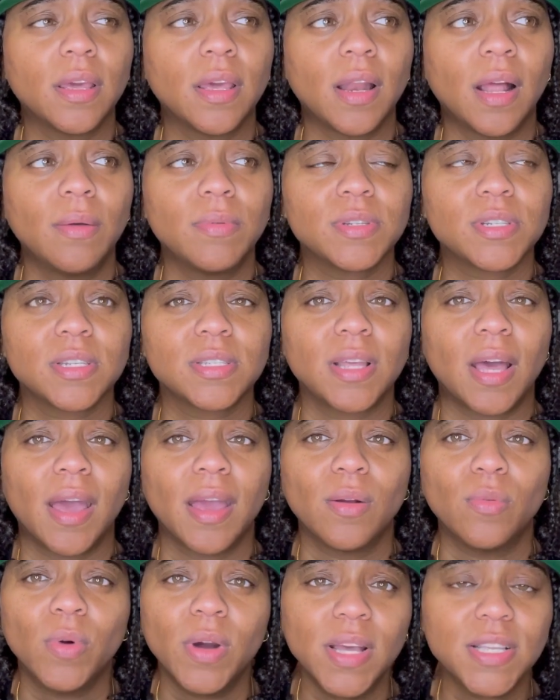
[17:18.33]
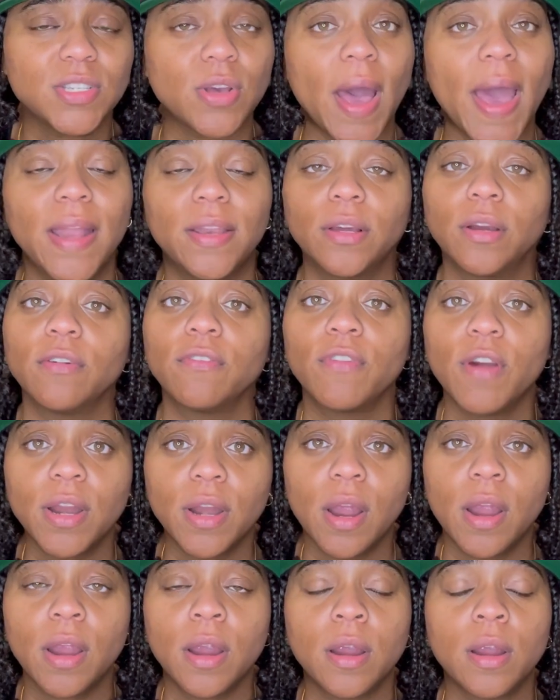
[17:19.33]
And I was just like, what? So I had to confront
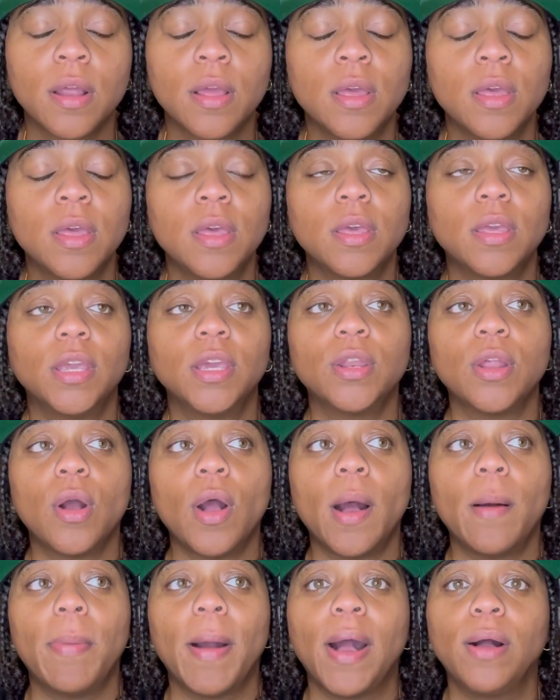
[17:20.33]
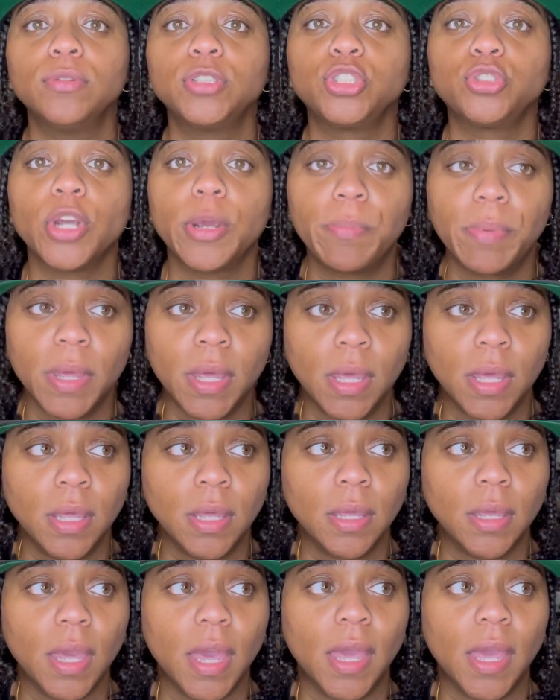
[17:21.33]
her, you know, about stripping.